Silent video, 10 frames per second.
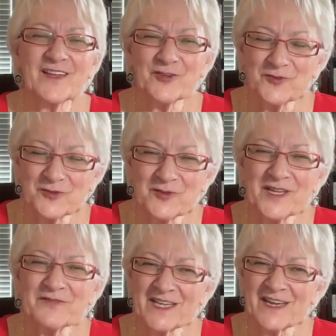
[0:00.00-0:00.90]
you you
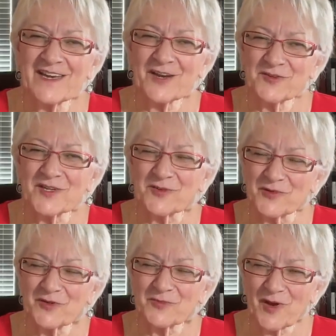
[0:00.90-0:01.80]
live in an area where you